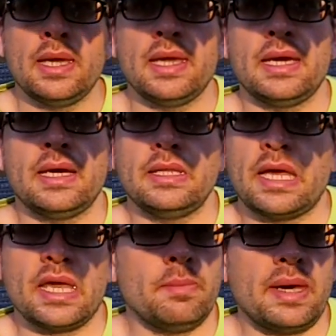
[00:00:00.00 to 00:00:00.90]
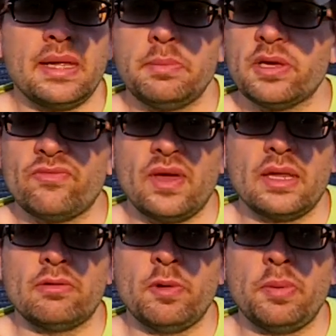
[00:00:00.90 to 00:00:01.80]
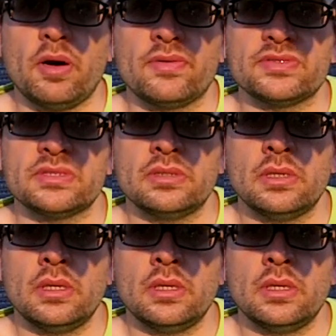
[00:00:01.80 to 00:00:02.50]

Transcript: and I am not a big fan of ripoffs